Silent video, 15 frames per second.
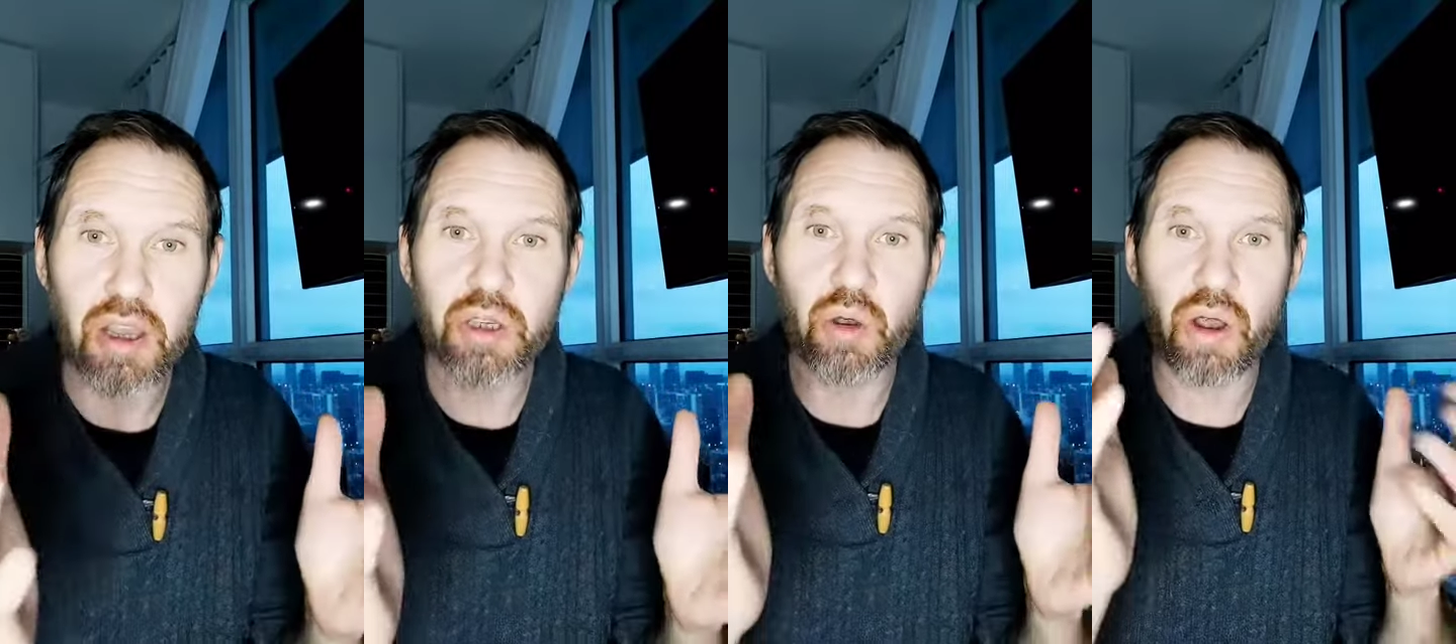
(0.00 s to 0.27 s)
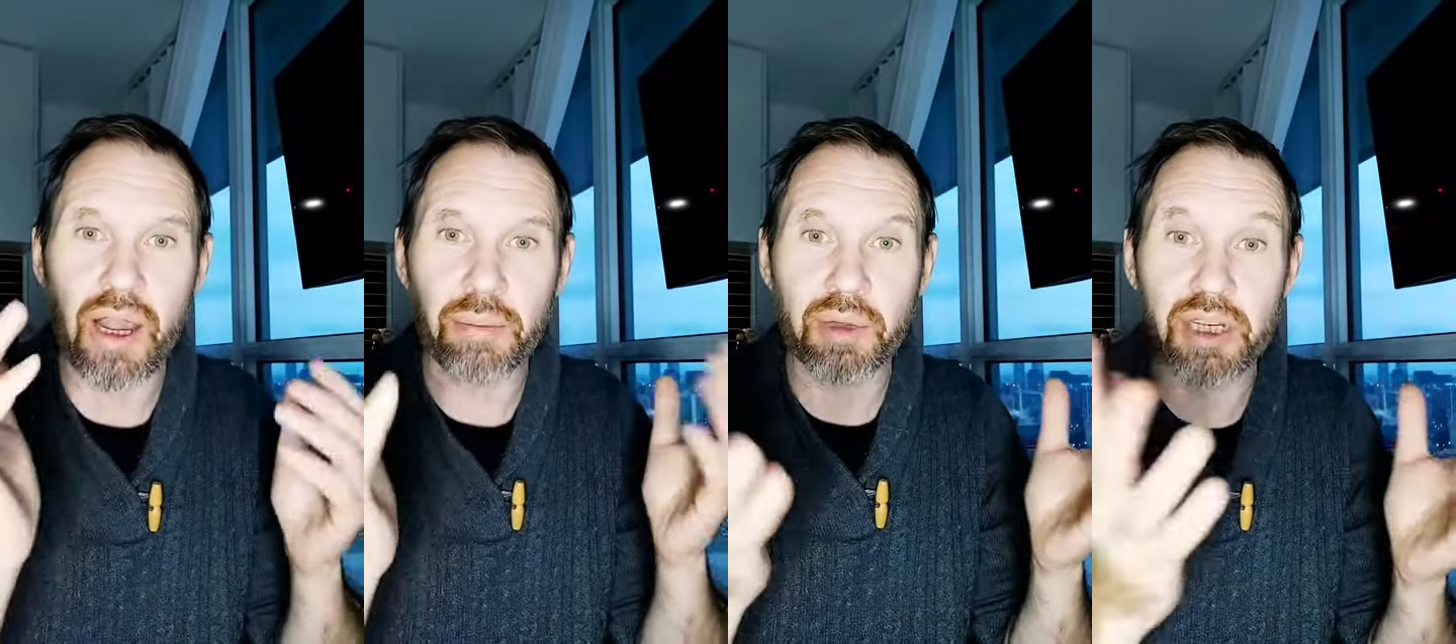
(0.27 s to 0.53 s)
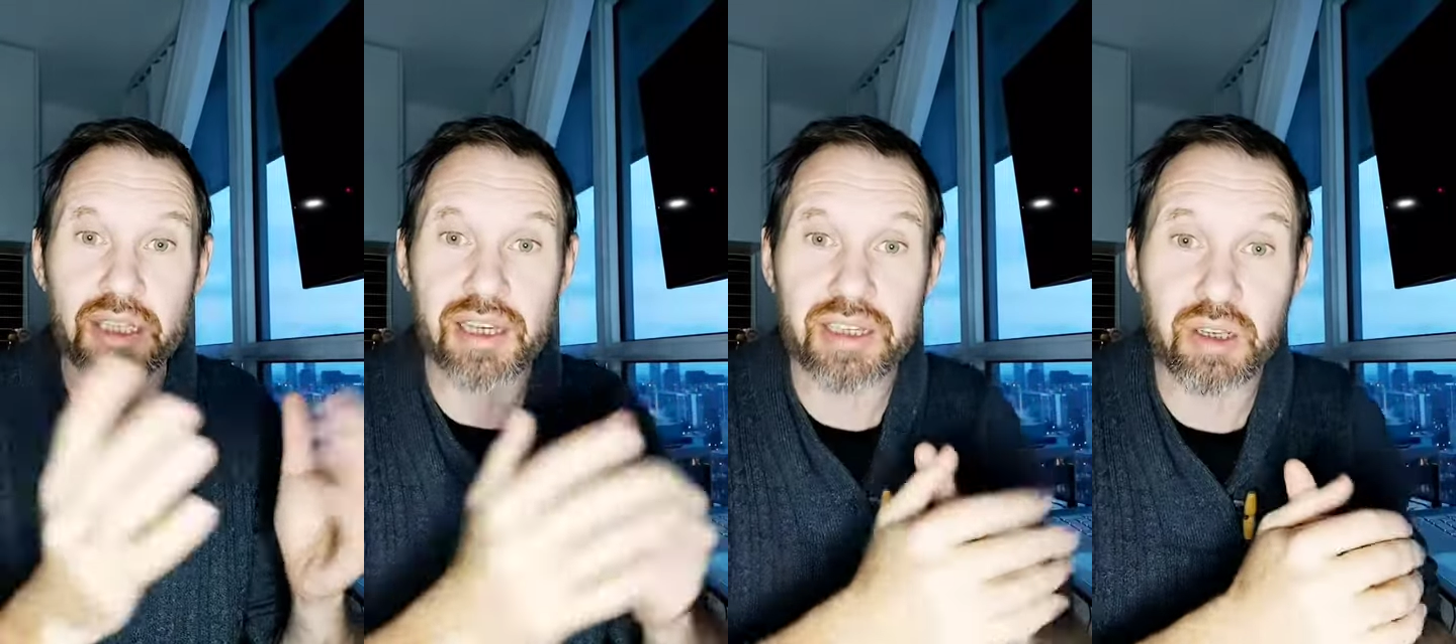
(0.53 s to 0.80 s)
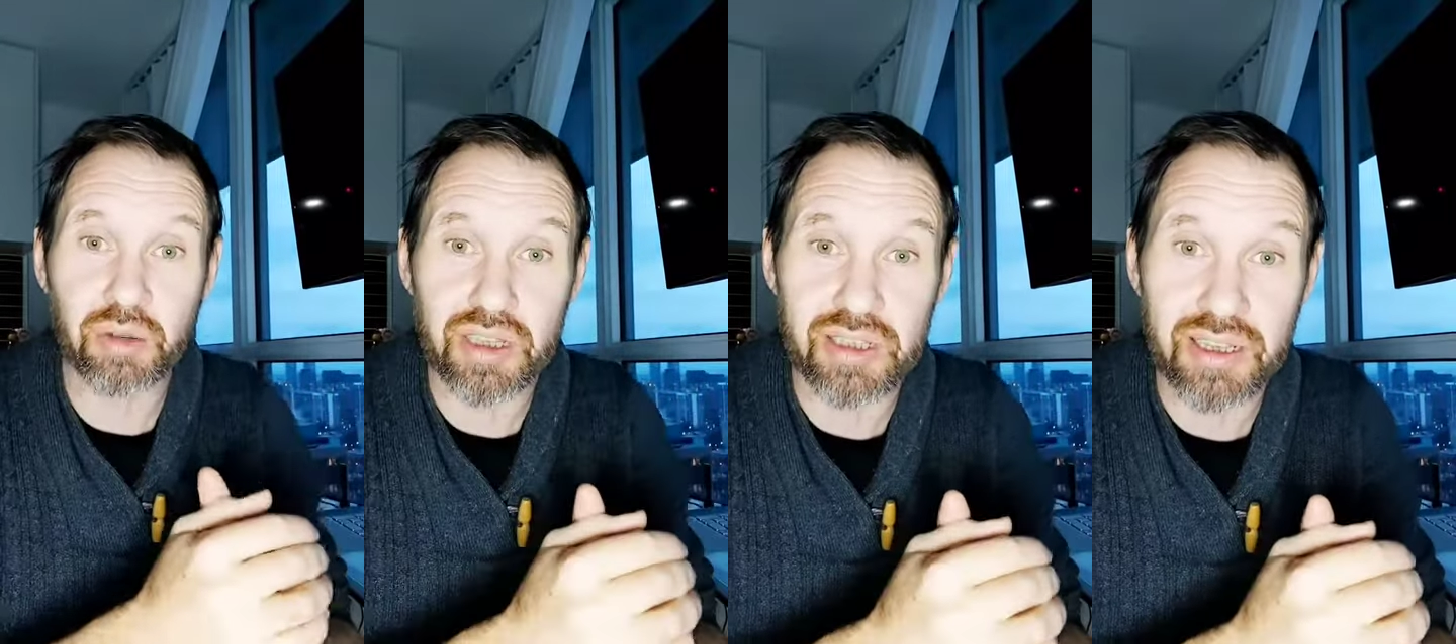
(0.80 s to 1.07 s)
So I'm going to test
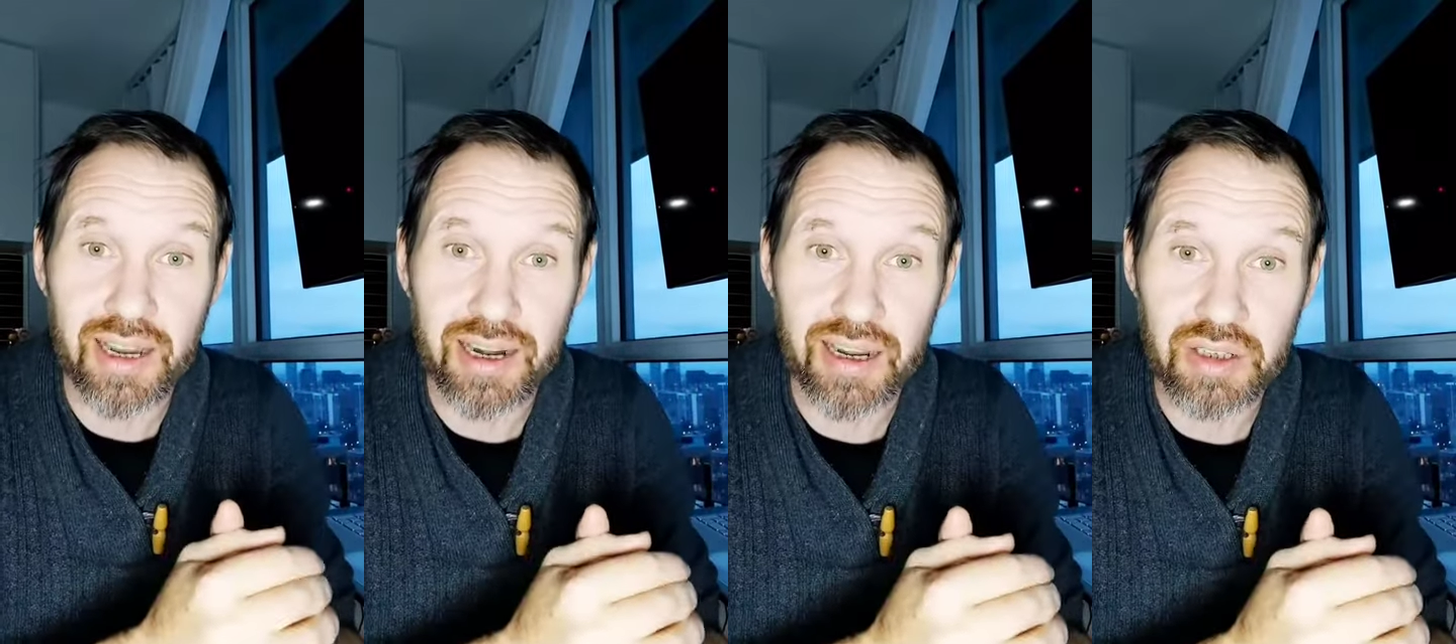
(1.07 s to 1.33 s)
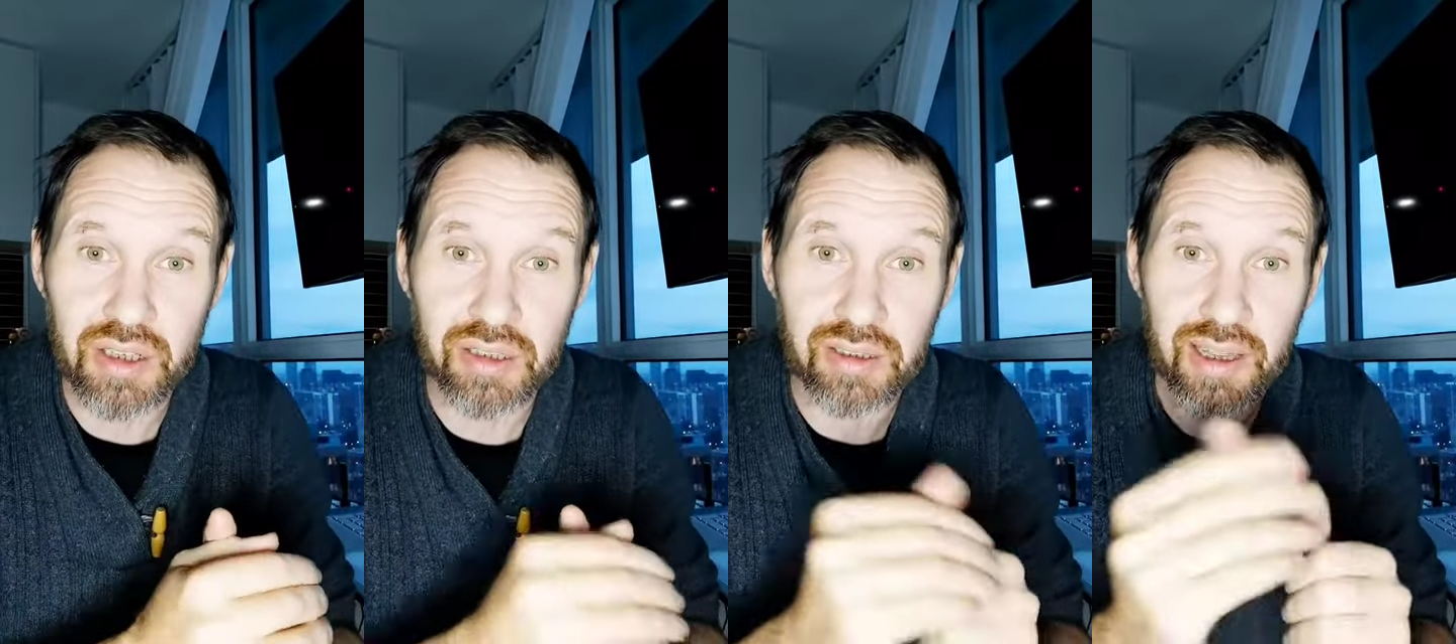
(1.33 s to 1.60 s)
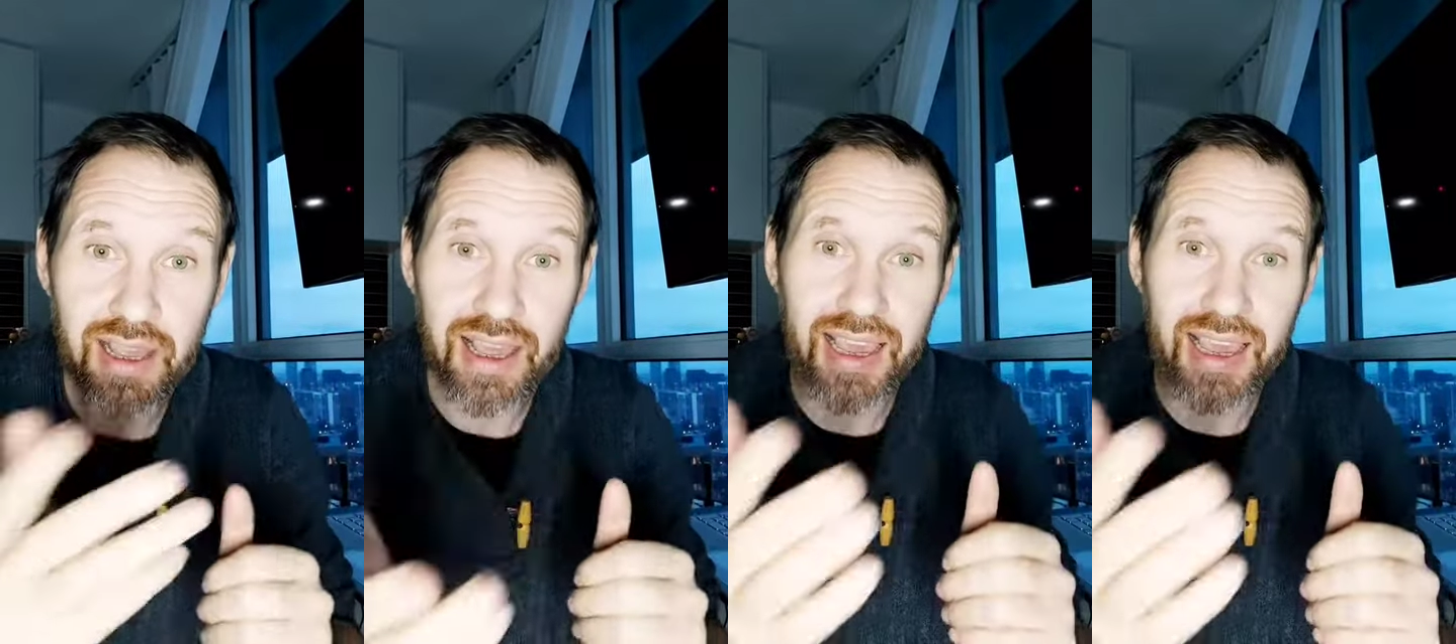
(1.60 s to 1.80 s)
out this side hustle